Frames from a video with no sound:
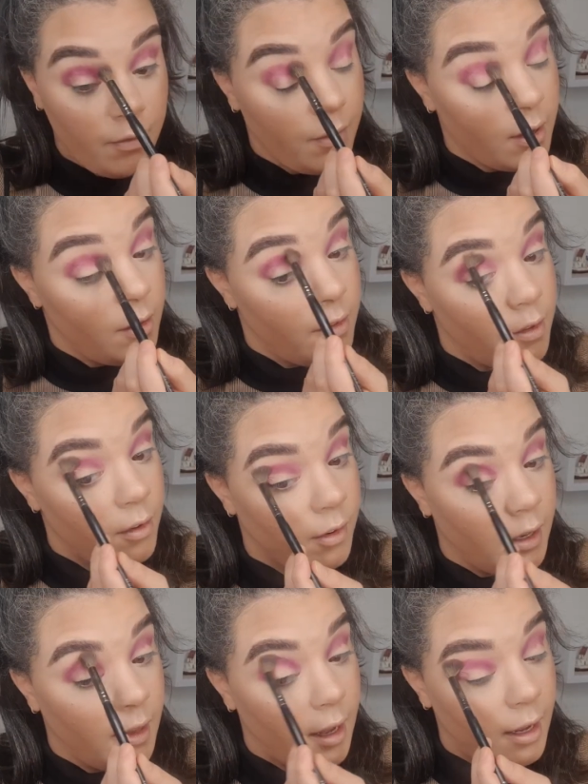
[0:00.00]

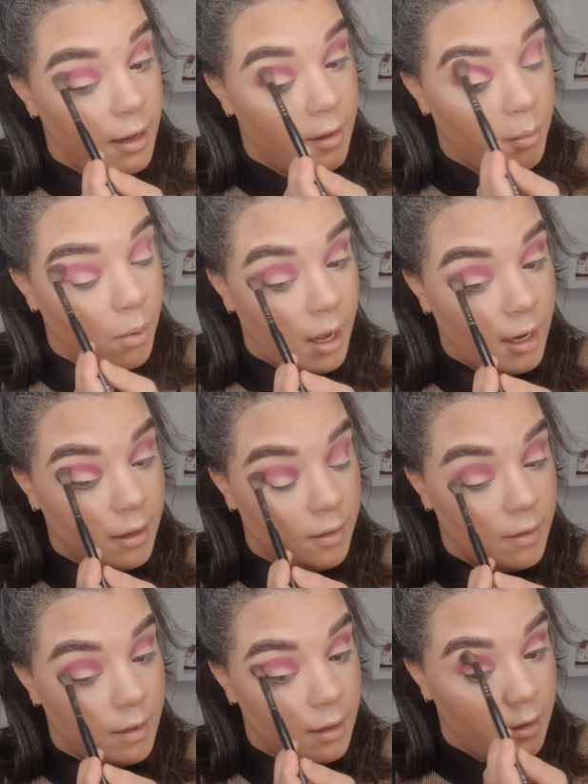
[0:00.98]
considering that it is what I
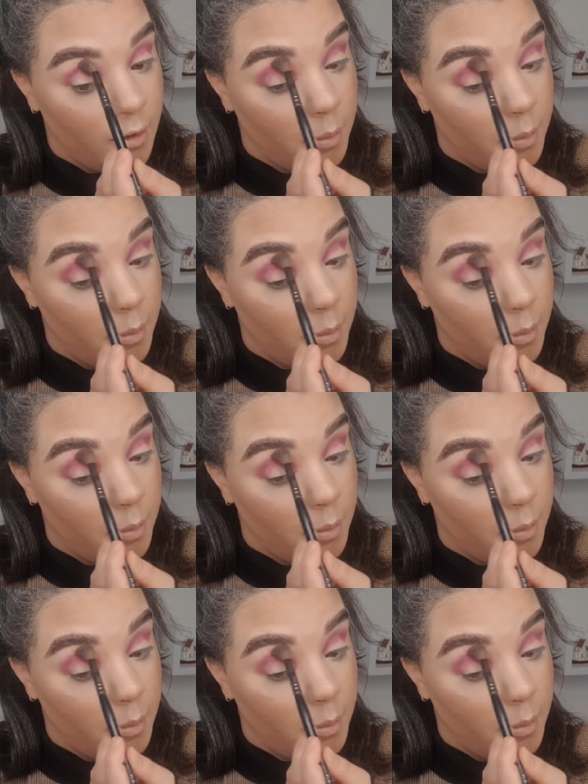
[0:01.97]
consider to